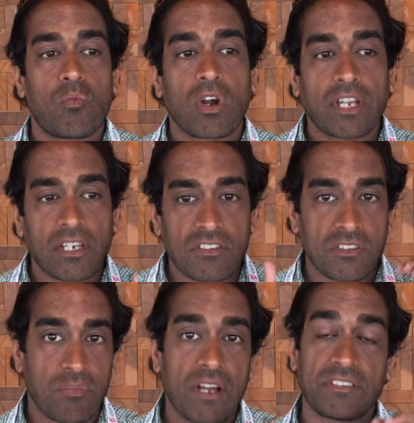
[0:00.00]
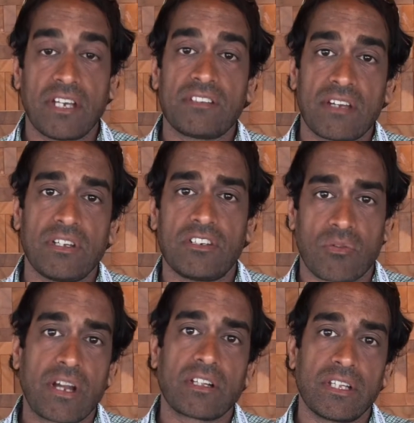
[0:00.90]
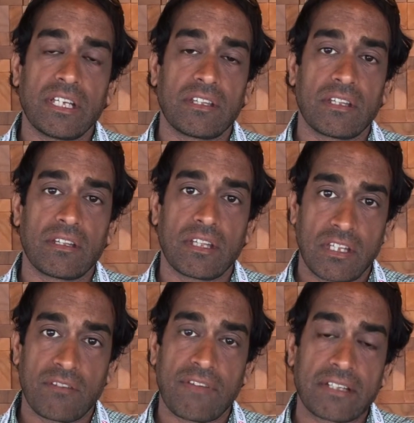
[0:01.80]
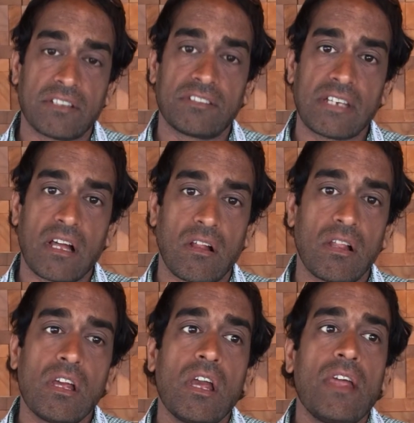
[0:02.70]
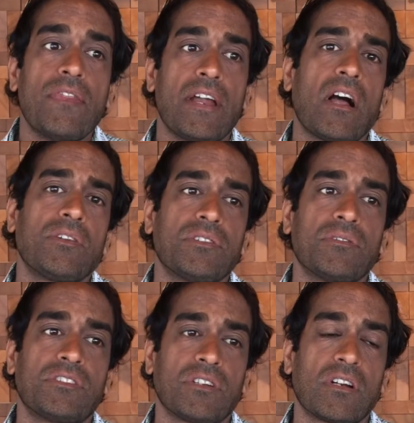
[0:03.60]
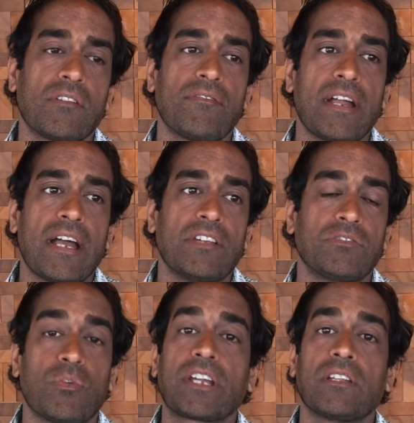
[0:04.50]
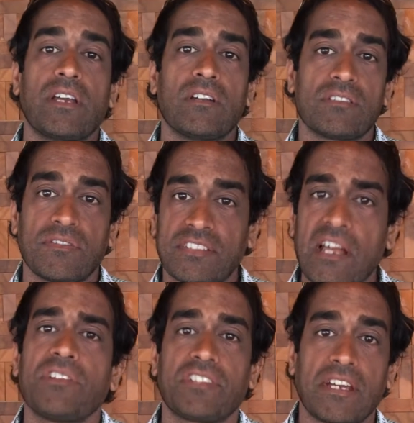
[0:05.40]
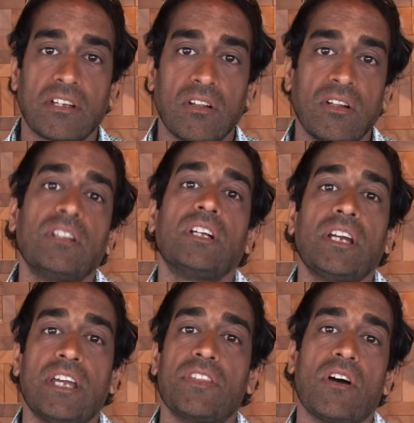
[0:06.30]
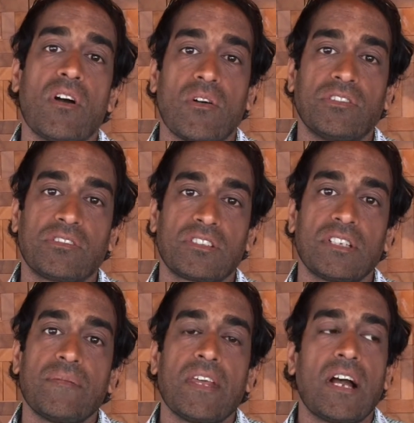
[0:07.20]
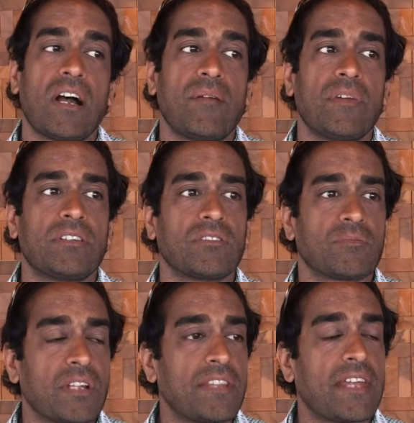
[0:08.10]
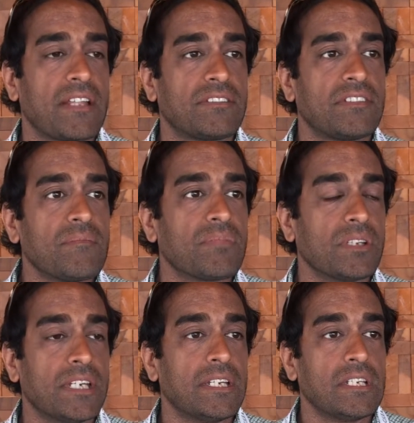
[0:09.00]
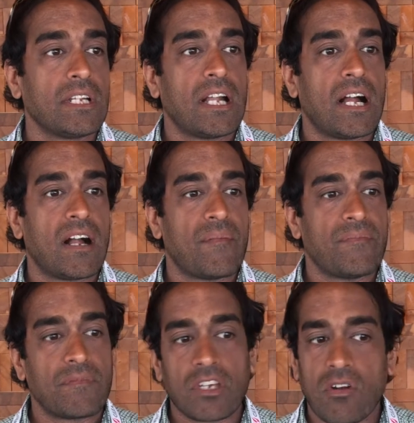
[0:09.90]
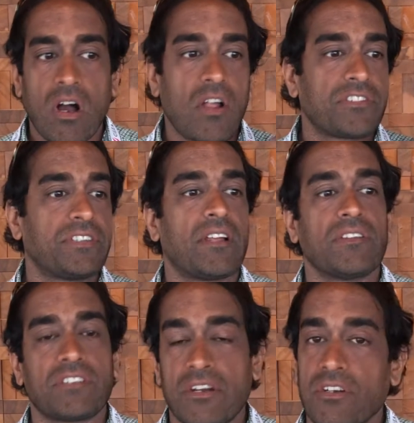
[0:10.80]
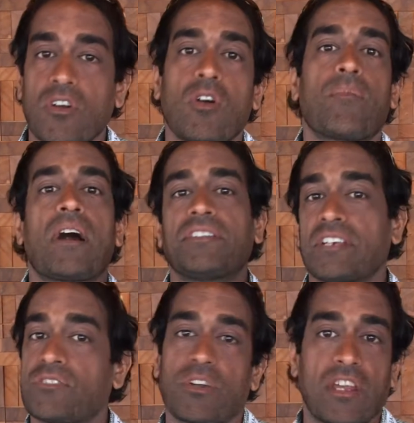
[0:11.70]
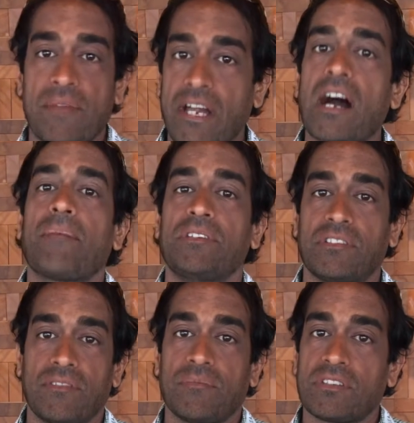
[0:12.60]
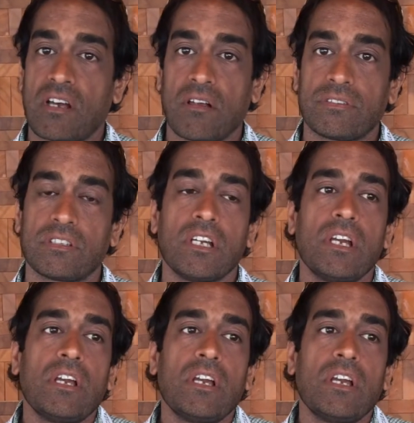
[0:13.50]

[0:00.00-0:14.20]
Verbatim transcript: working to suppress HIV directly in the, the infected cell, they also serve as regulators of cell cycle in the host. Mm-hmm. Um, and to explain that simply, um, you know, all cells undergo a process where they make copies of themselves.